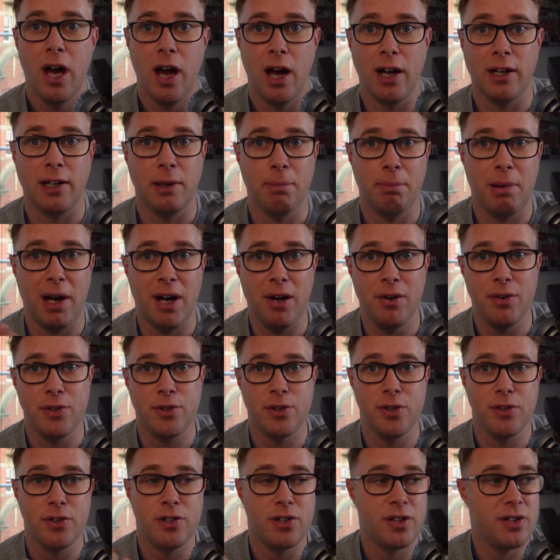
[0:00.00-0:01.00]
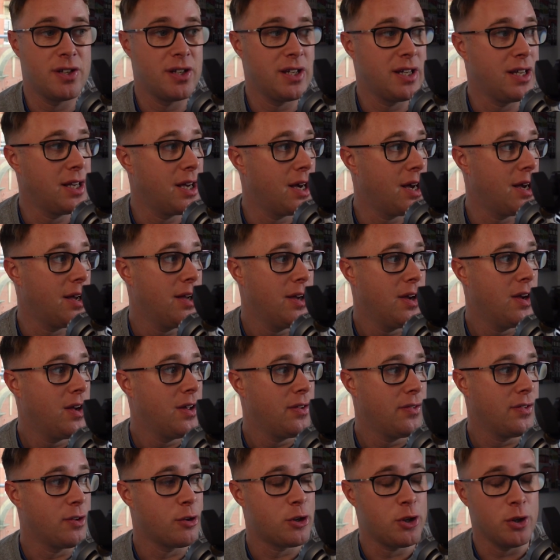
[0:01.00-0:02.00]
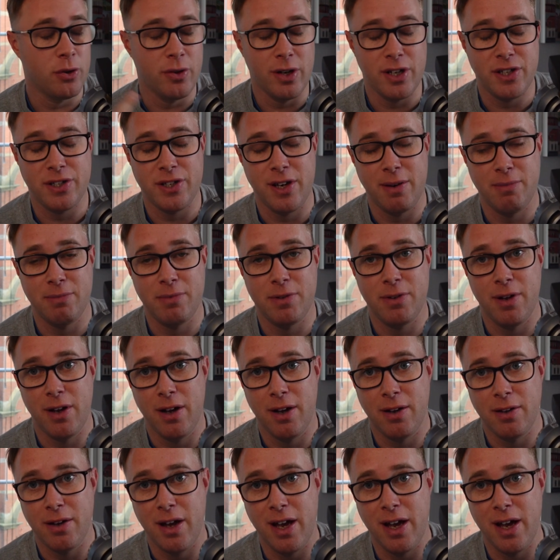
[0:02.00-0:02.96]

a comparison to the uh, the shure SM, uh,